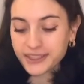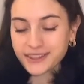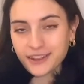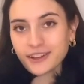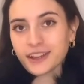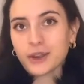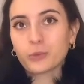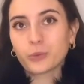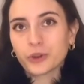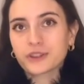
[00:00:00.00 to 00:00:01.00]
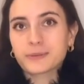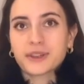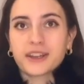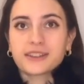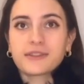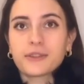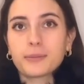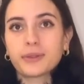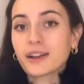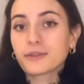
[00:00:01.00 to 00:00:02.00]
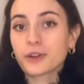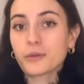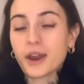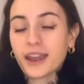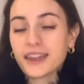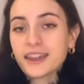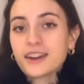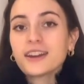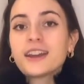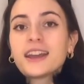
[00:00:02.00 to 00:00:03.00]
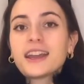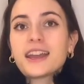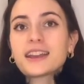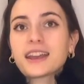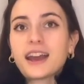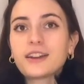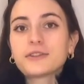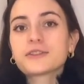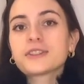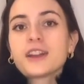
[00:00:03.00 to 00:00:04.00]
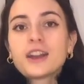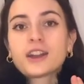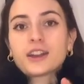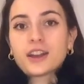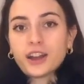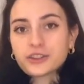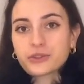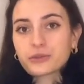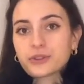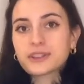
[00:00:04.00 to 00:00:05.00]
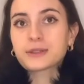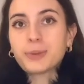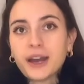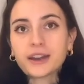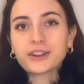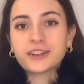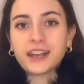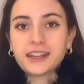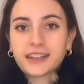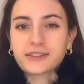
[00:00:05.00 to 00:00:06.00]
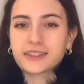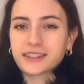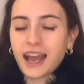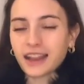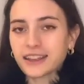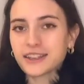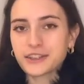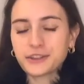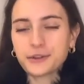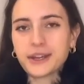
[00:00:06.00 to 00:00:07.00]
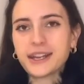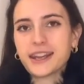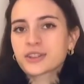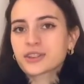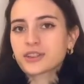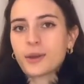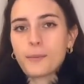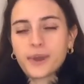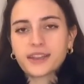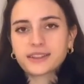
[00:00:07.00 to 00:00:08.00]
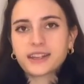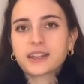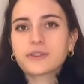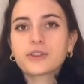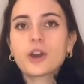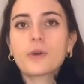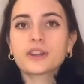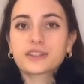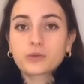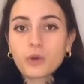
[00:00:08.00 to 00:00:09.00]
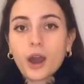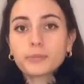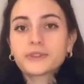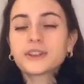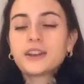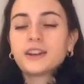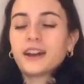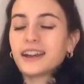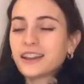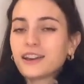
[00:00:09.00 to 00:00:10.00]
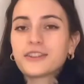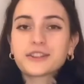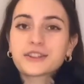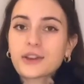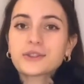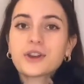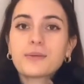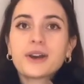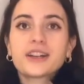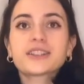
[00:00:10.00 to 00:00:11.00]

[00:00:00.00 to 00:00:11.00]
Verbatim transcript: still it works because of the black fur right here. It kind of cuts through this pattern and gives this elegance to it. It's just amazing. Even though it's cropped, I love it so, so much.